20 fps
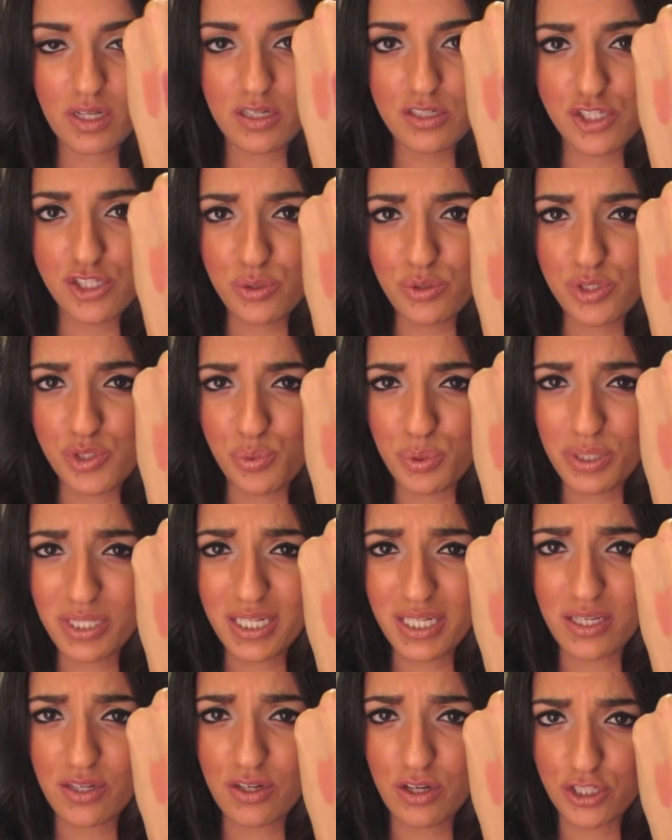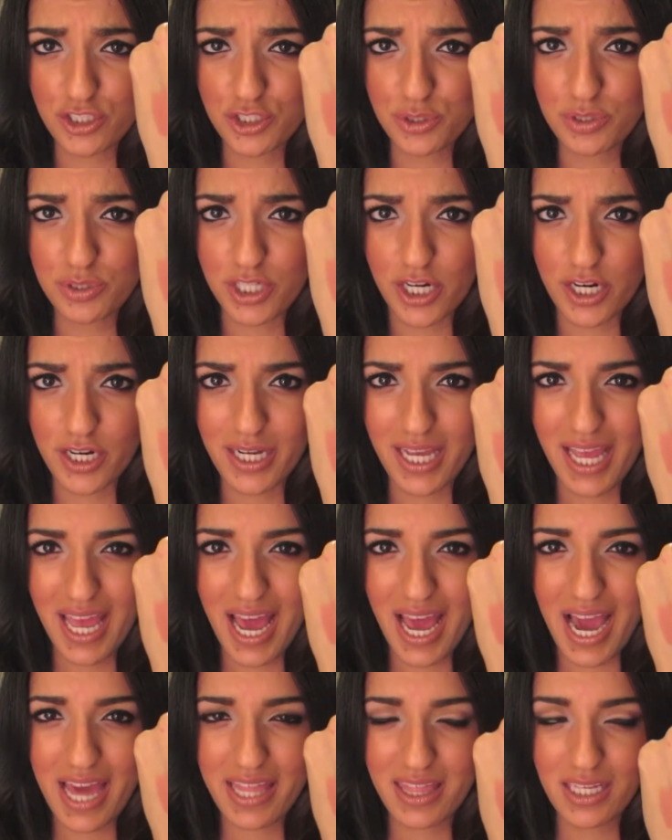So it's really not too dark.
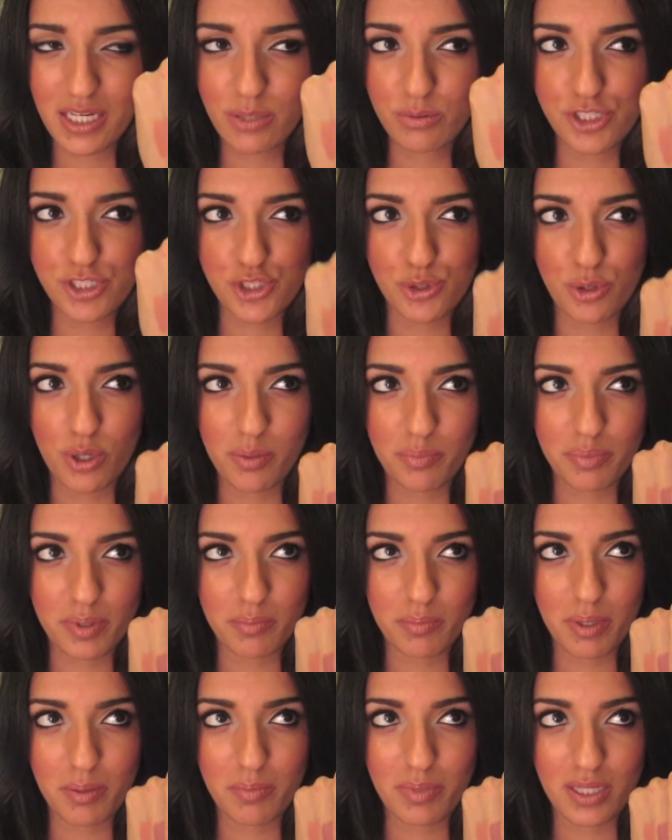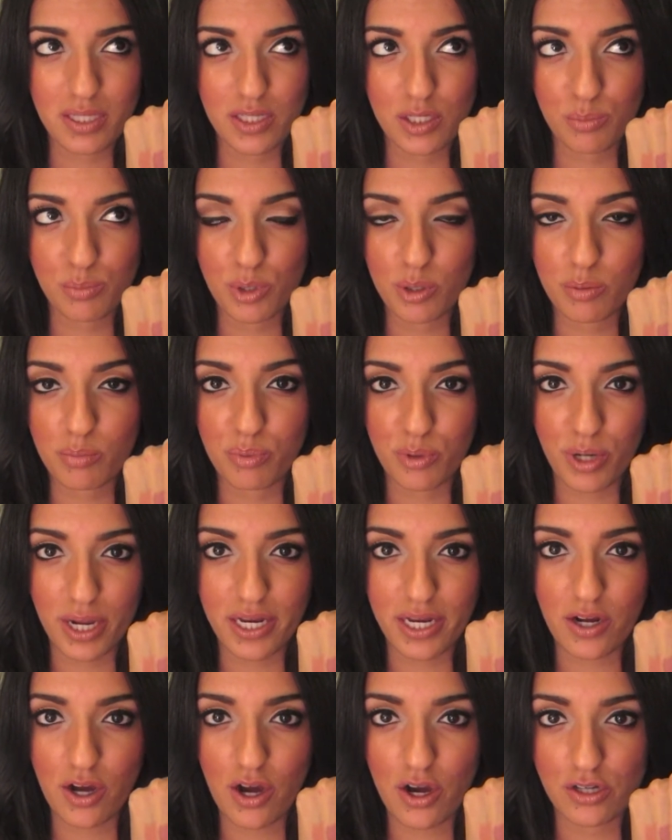I think it would show up maybe a little more
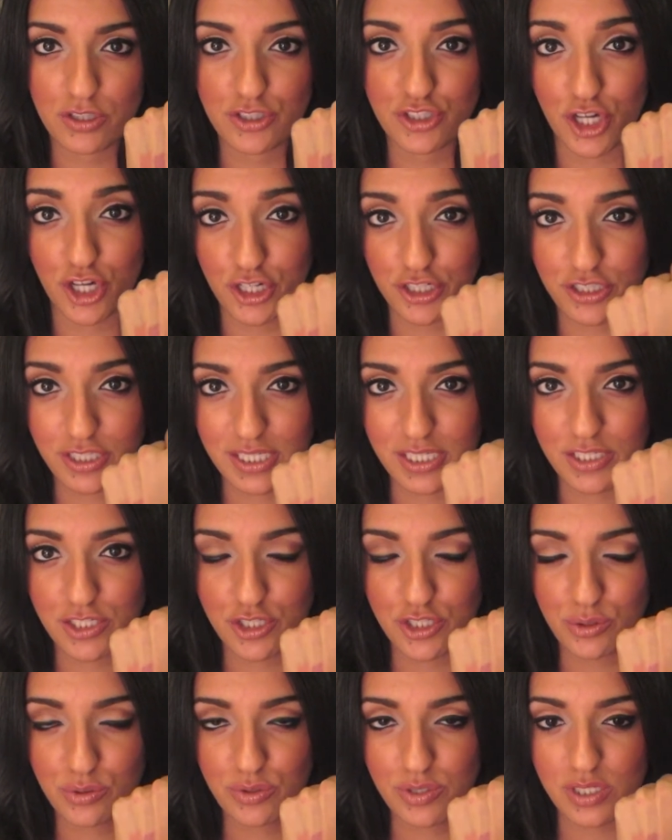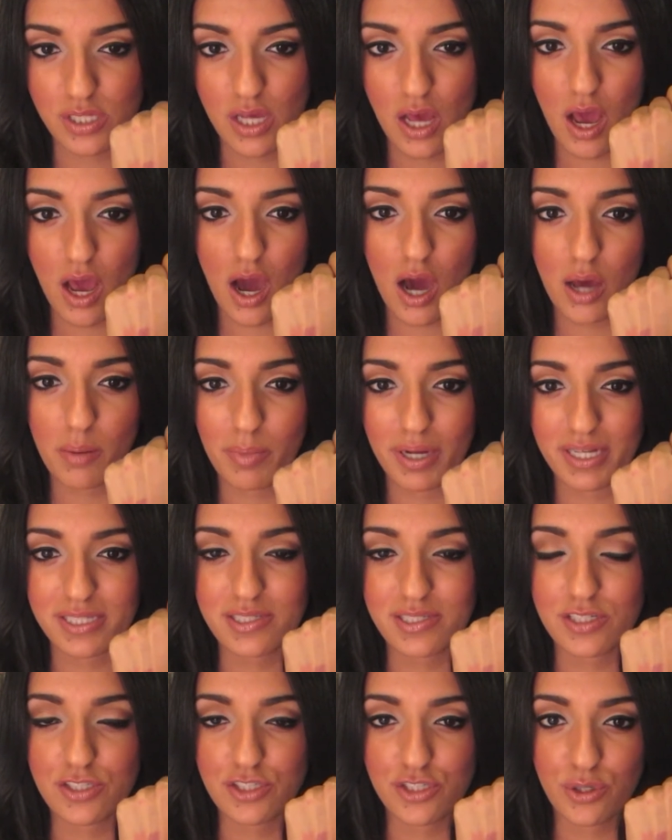bright on darker skin tones. On my
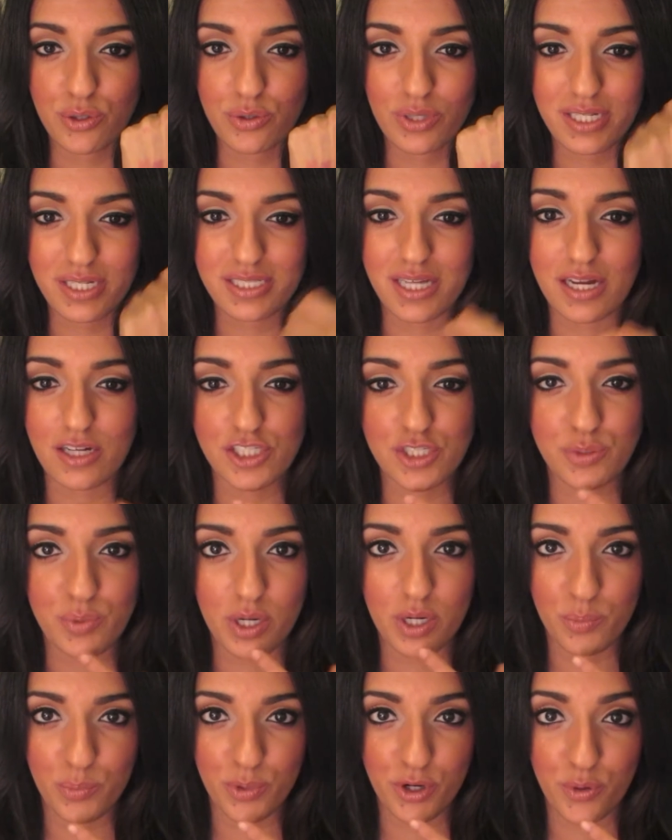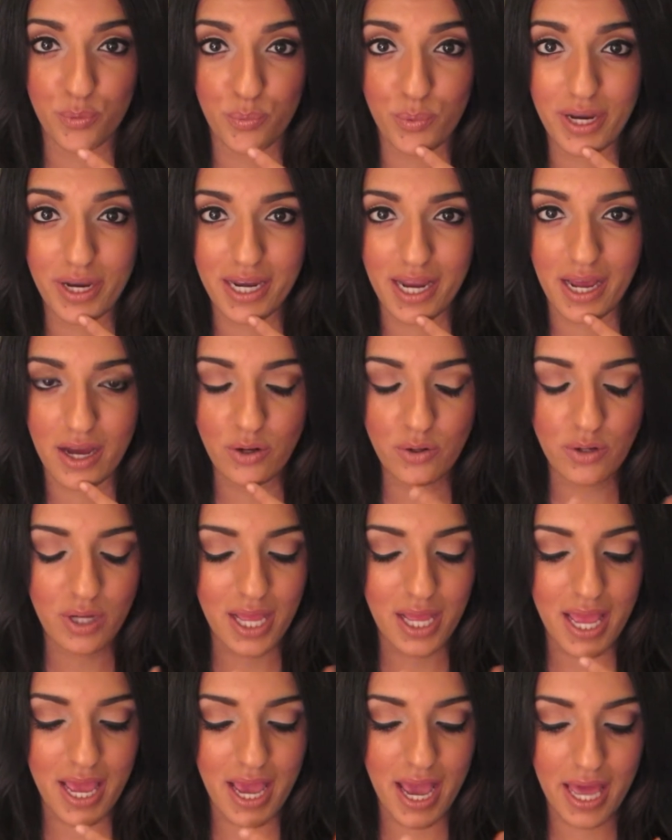skin tone, it's actually what I'm wearing right now.
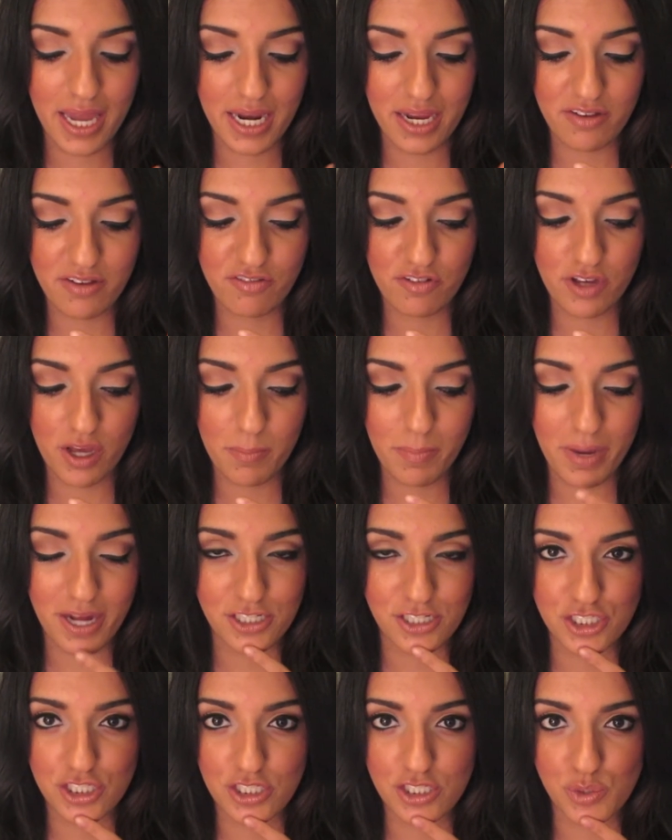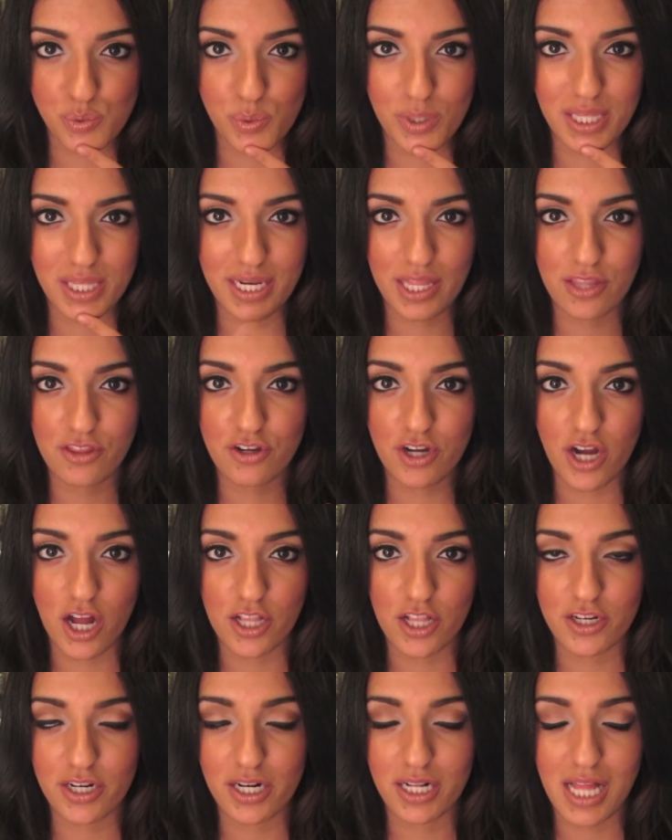And I've matched this with another
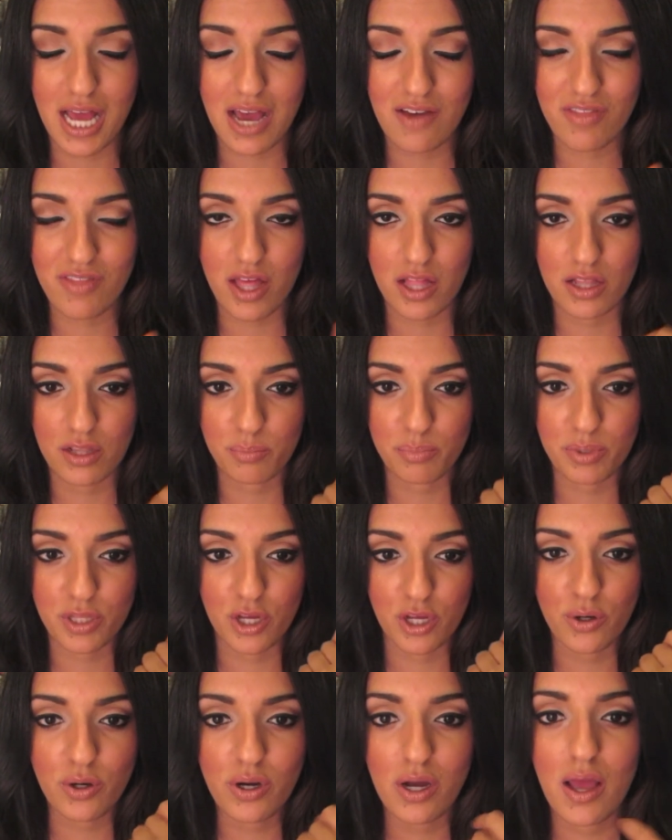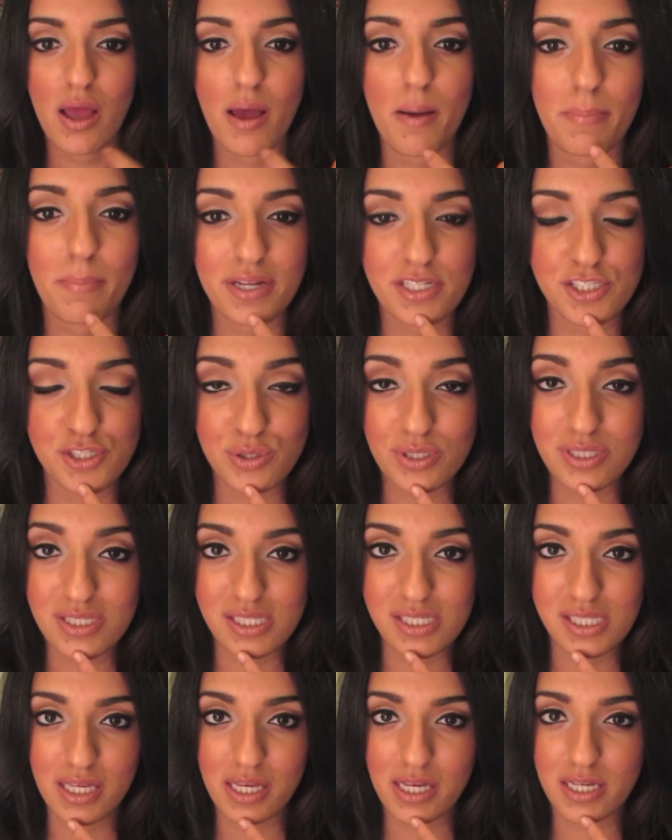color and I'll have that below. But as you can
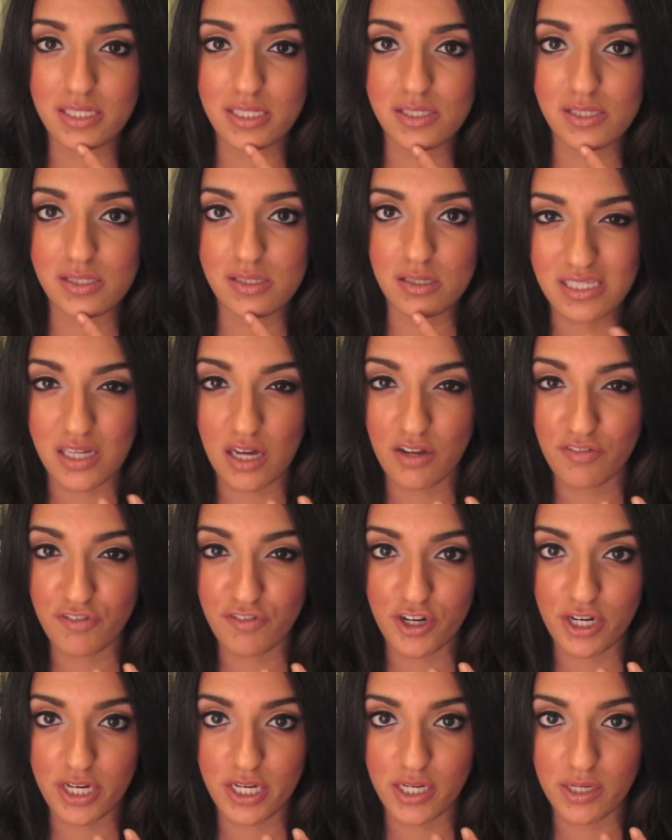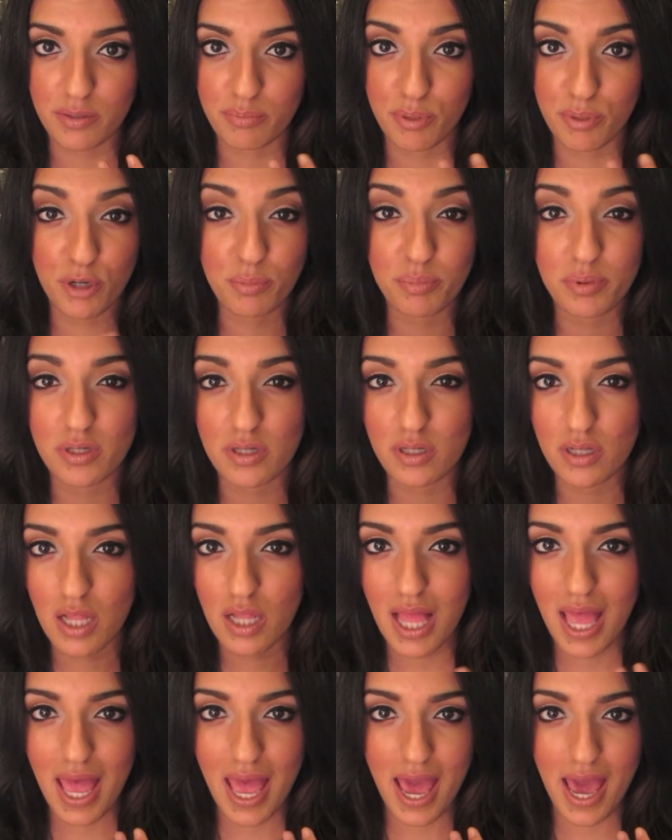see, it's not very purple
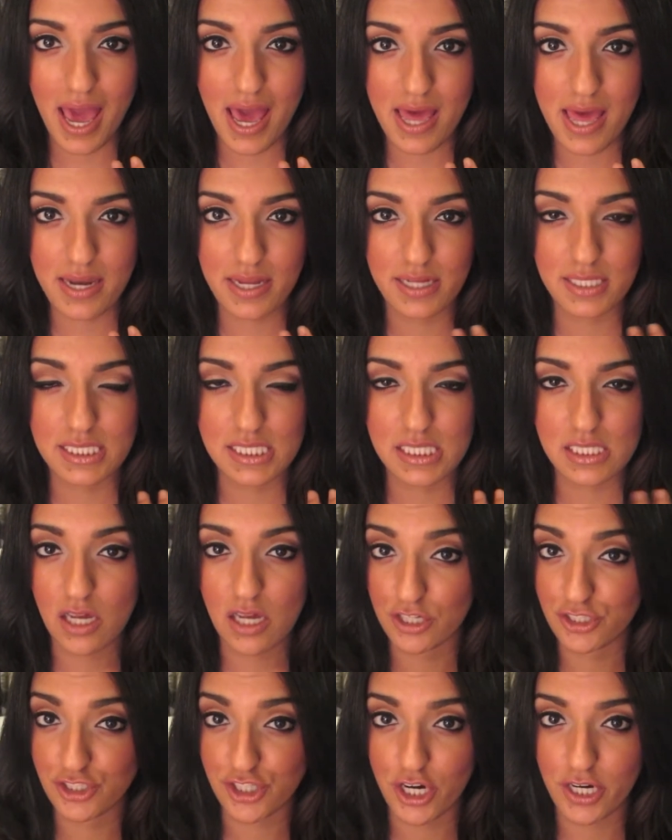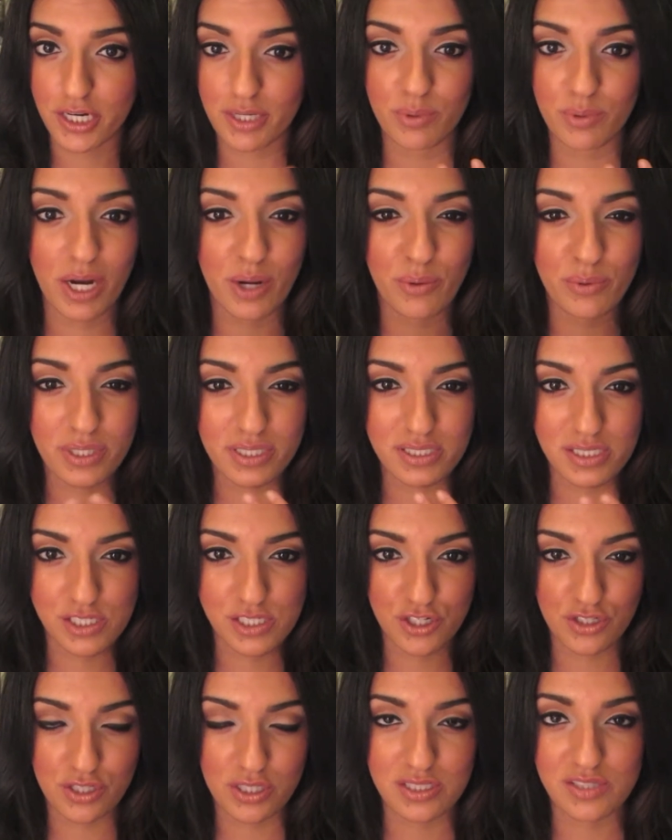and it's not dark. What I would
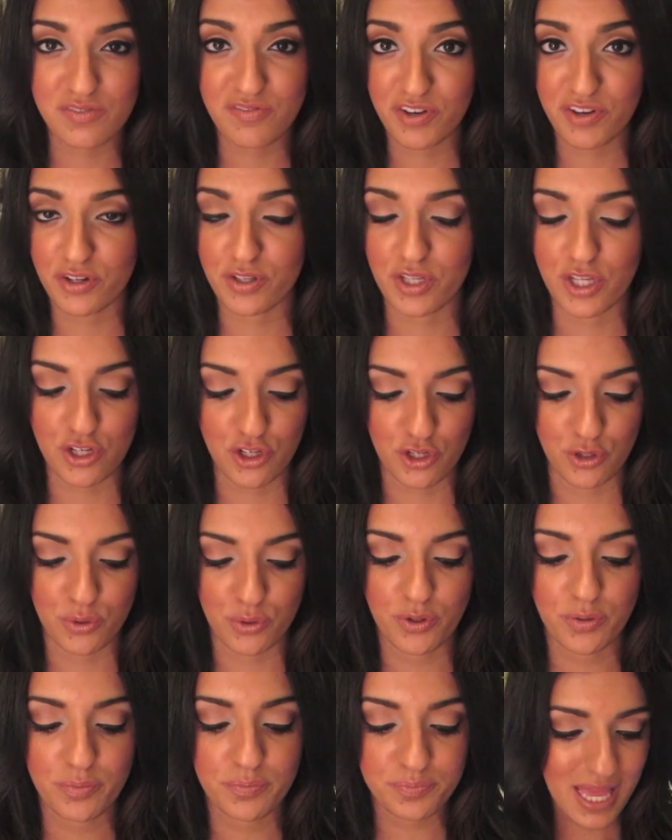consider this fairly nude.